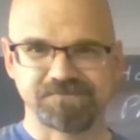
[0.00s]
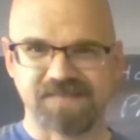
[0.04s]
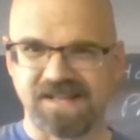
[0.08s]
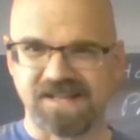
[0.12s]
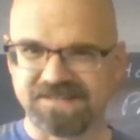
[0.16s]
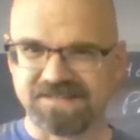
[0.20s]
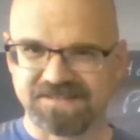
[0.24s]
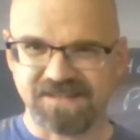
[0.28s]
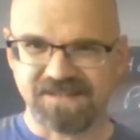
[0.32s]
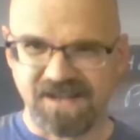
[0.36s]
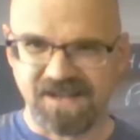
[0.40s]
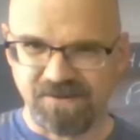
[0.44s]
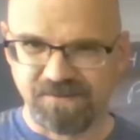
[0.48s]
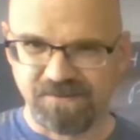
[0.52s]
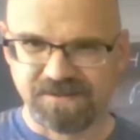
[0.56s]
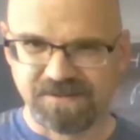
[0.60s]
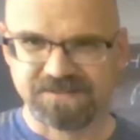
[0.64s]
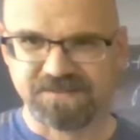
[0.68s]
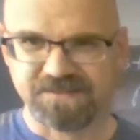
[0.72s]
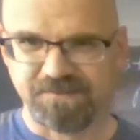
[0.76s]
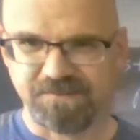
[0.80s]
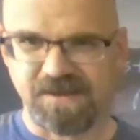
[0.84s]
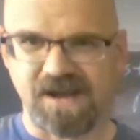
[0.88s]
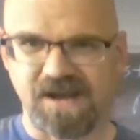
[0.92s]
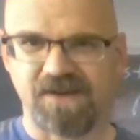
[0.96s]
That's not what
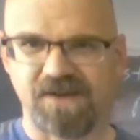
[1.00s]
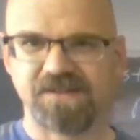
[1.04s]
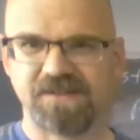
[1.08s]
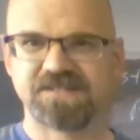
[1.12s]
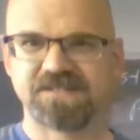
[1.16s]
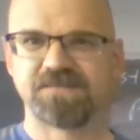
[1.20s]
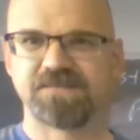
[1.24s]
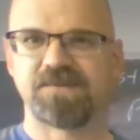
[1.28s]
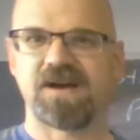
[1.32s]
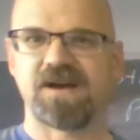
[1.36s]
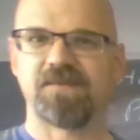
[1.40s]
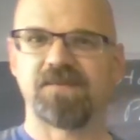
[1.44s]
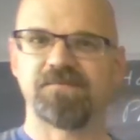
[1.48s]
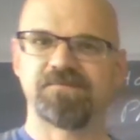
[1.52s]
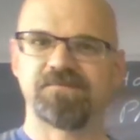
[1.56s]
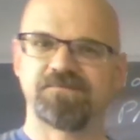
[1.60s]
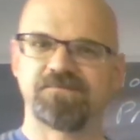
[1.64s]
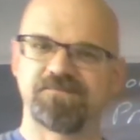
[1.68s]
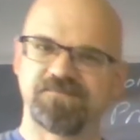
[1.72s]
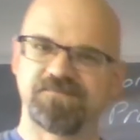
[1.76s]
it's about. It's about